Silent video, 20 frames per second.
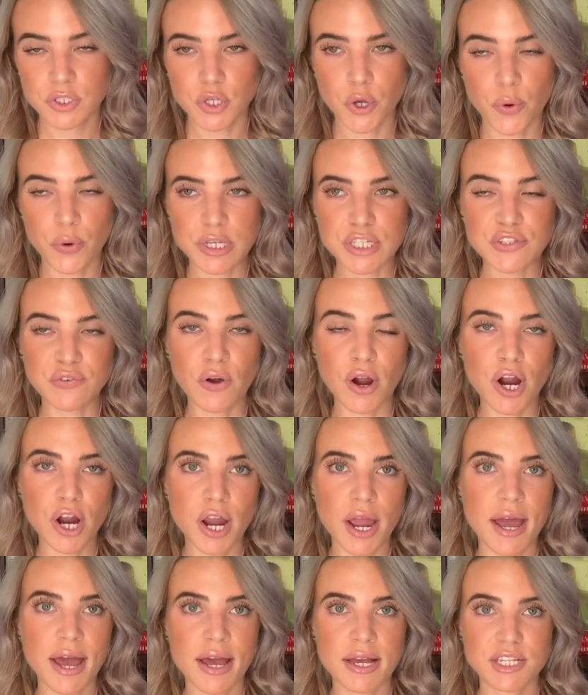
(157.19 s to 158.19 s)
So as far
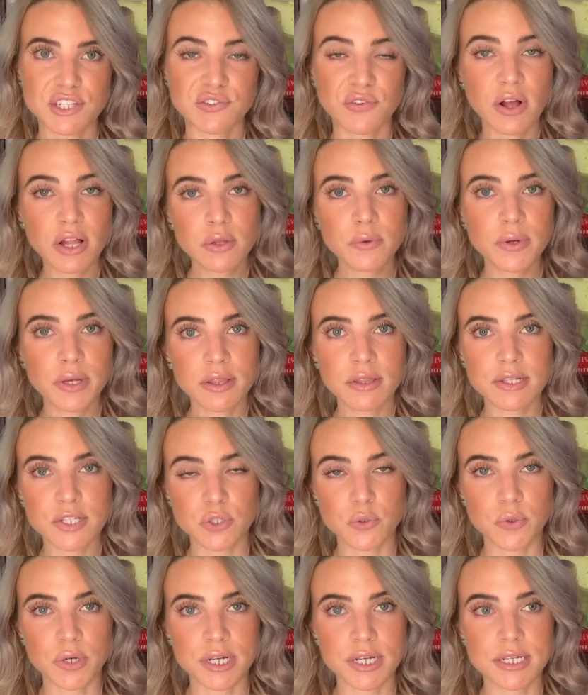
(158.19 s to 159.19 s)
as following the
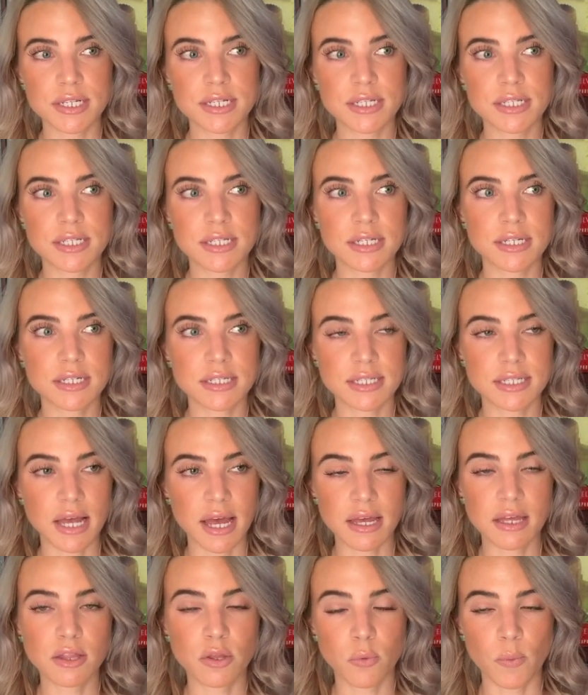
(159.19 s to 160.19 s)
stories set
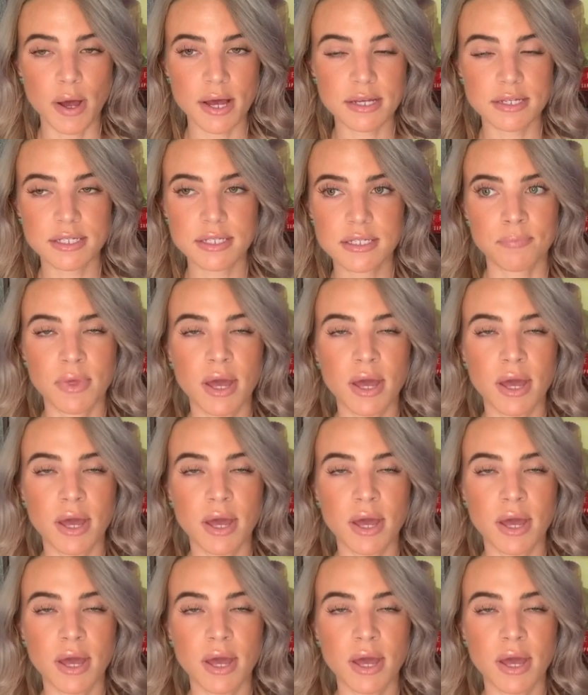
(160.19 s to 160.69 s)
in the West,